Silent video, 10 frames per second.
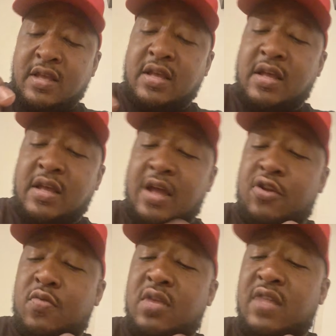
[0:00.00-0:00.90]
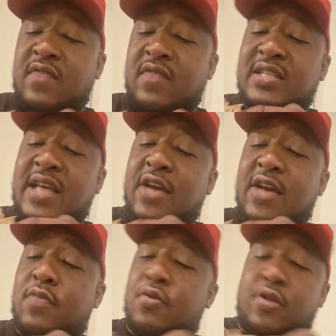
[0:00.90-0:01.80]
I do believe it is edible
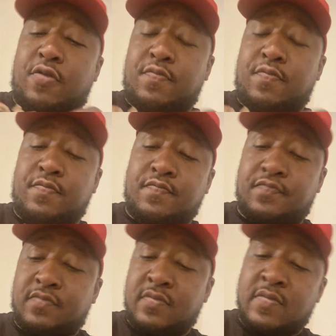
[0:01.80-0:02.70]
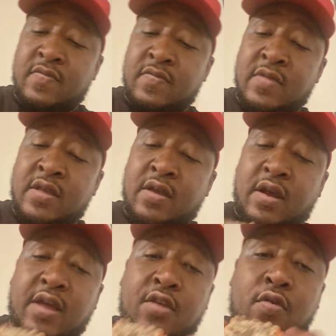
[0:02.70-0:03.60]
though. All right,
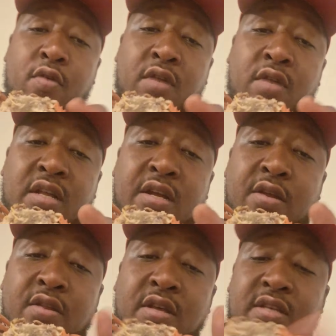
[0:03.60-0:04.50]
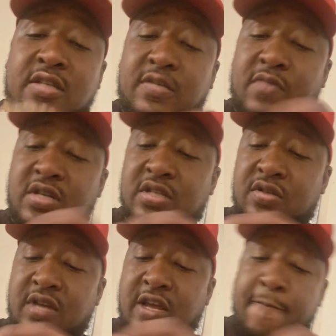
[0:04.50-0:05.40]
you're going to want to clear this as much as you
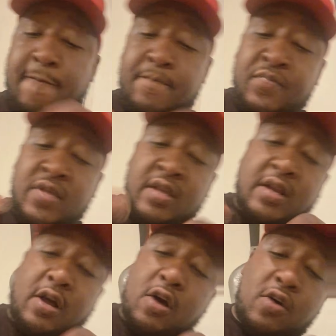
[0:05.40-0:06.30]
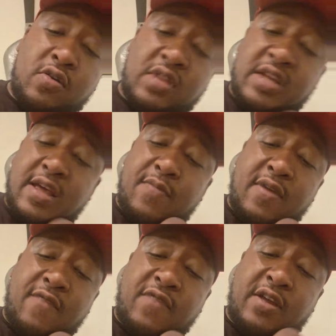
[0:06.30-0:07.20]
can. Get all the dead man
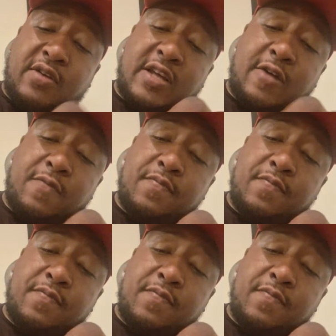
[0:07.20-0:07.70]
fingers out.